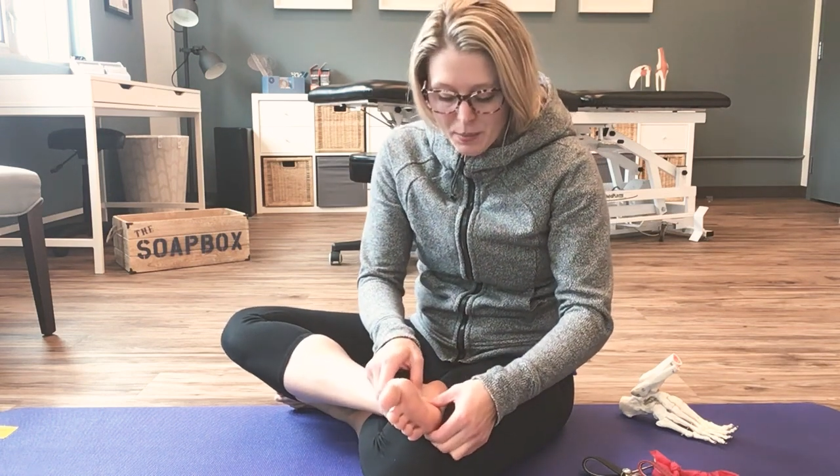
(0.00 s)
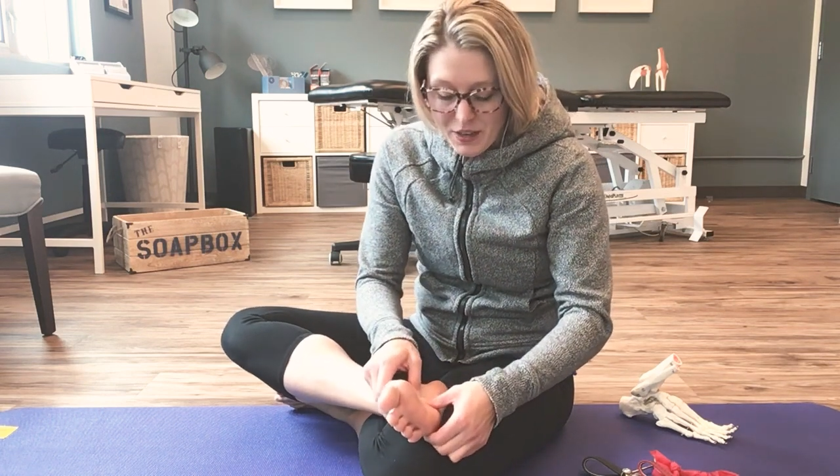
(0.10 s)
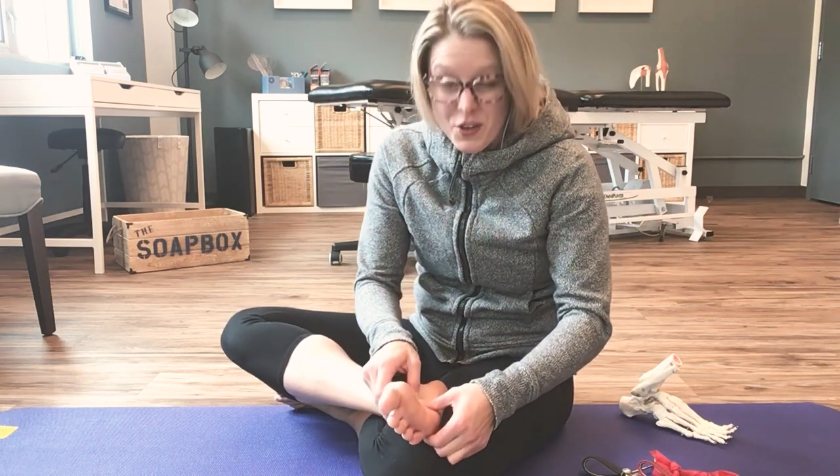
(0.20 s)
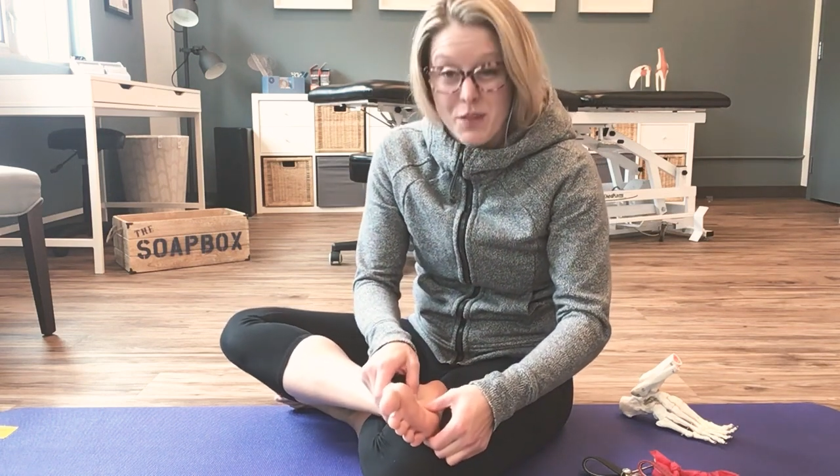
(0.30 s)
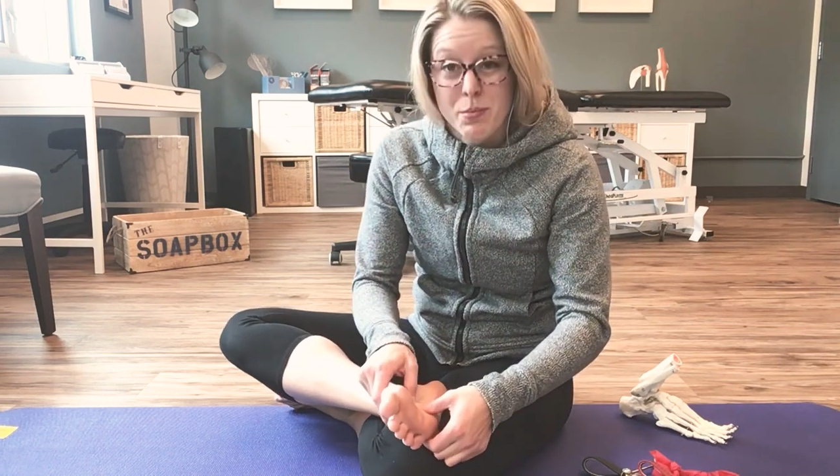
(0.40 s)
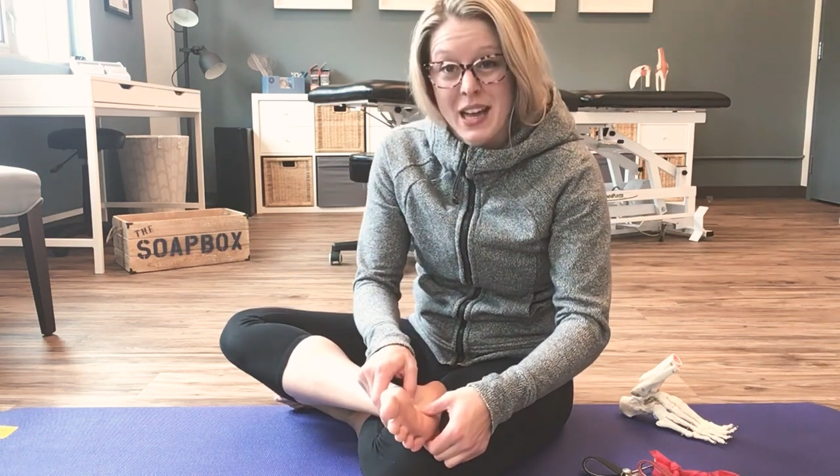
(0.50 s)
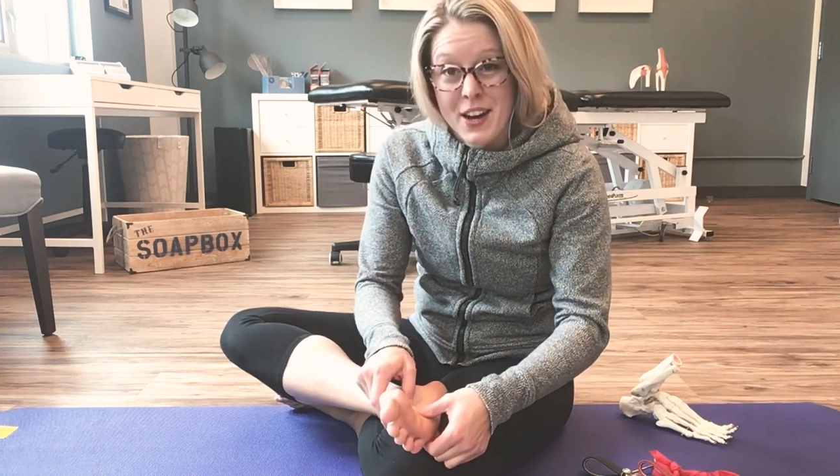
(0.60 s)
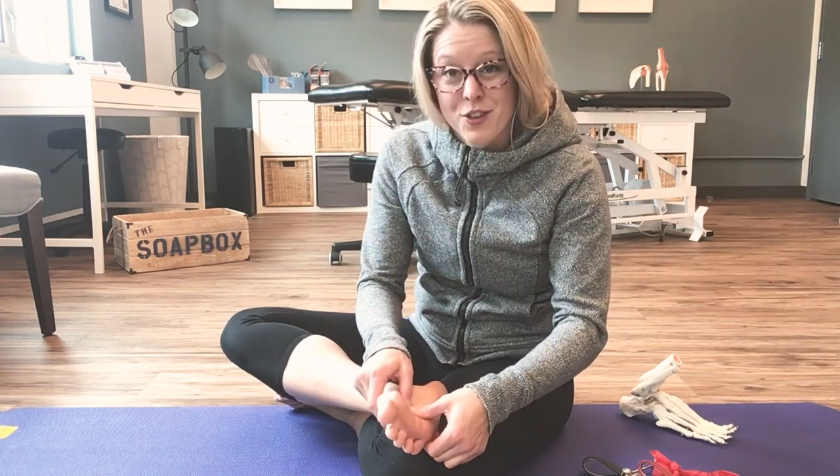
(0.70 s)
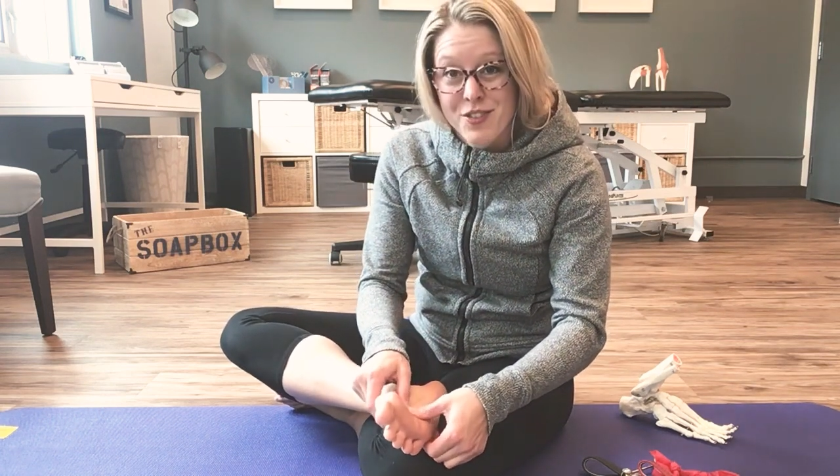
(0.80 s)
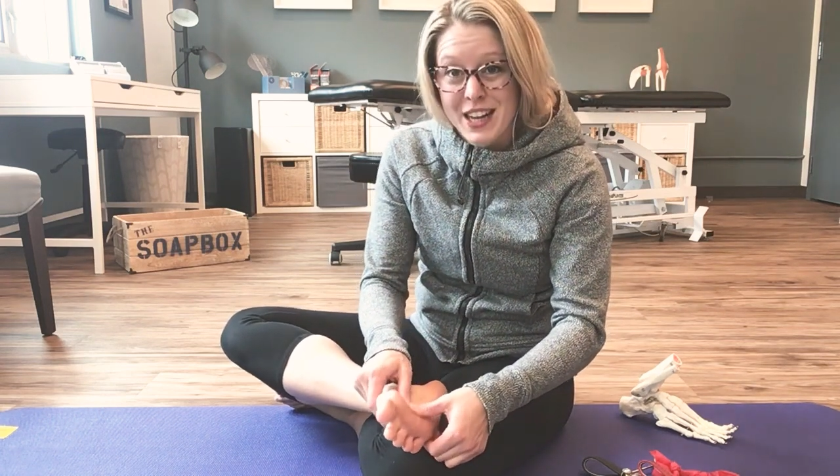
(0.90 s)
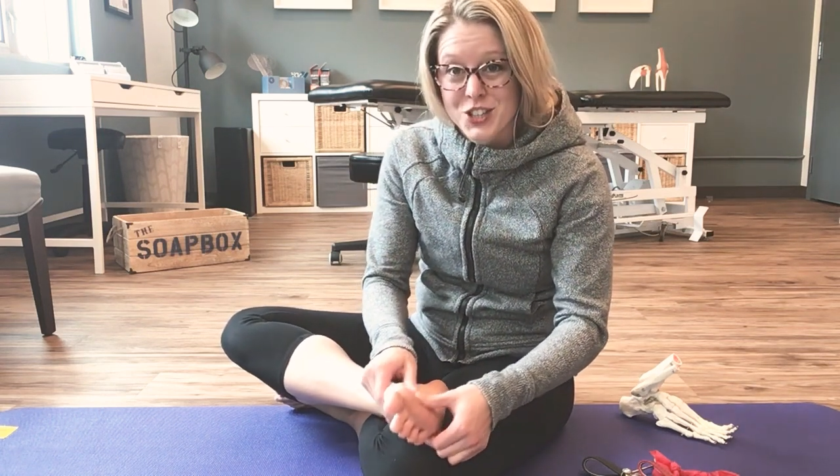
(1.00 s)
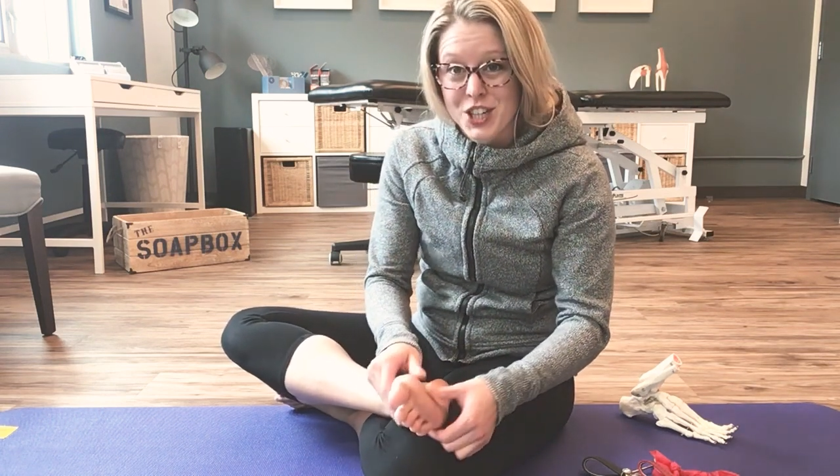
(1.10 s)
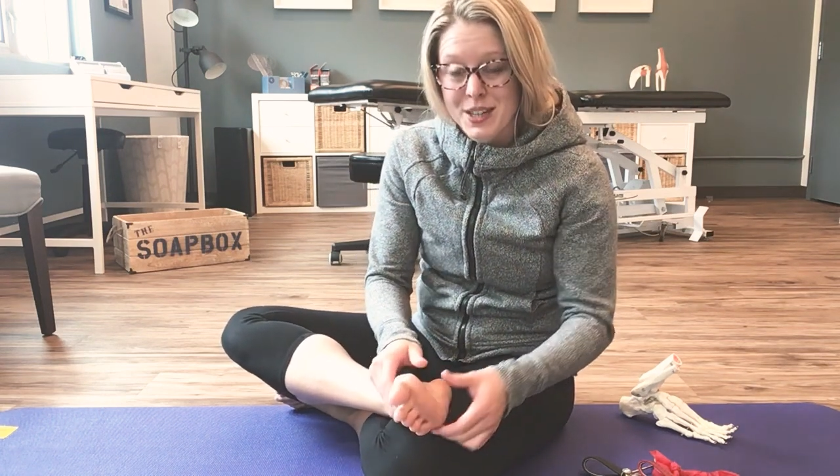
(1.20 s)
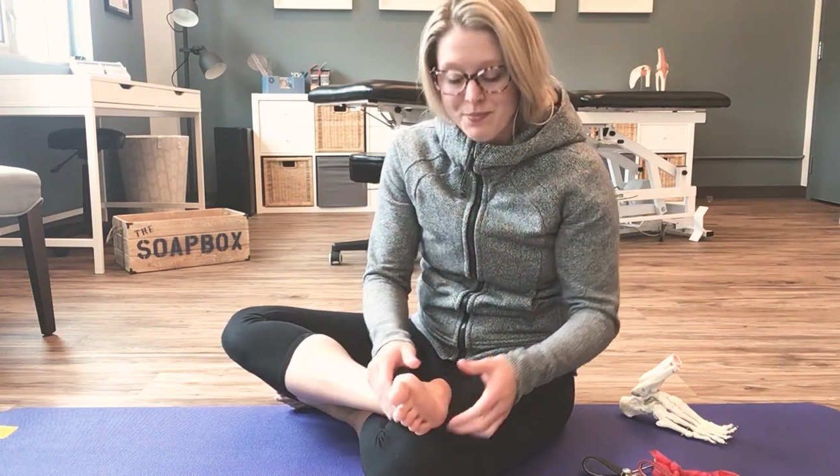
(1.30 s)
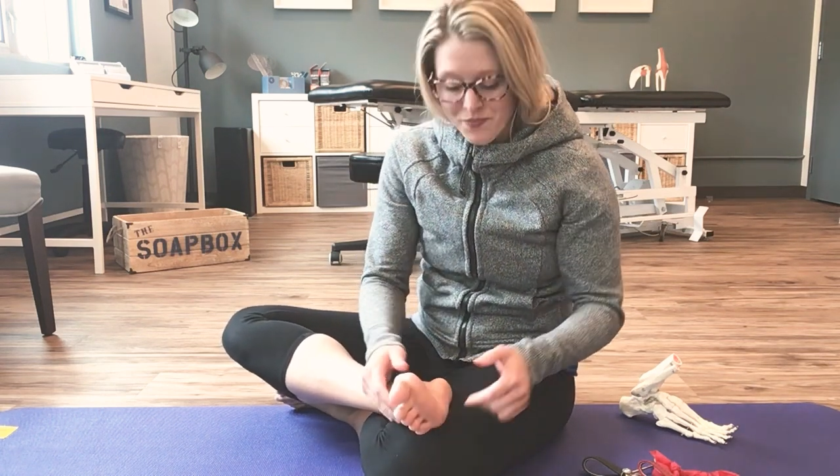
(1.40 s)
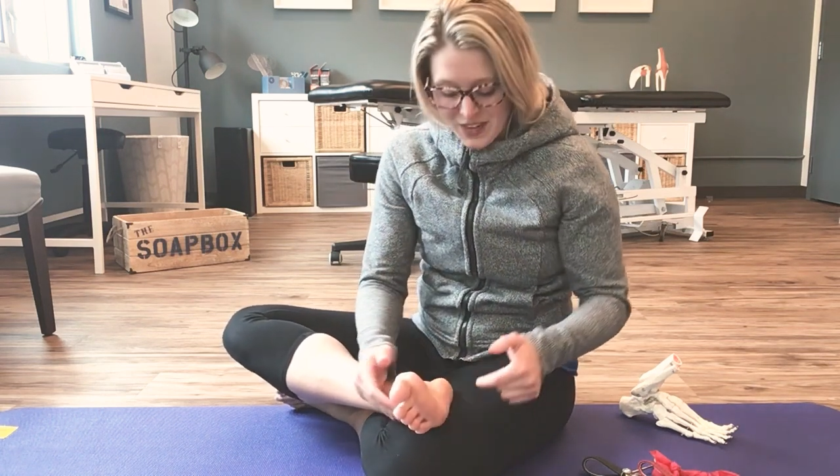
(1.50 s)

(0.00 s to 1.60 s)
If you have plantar fascia,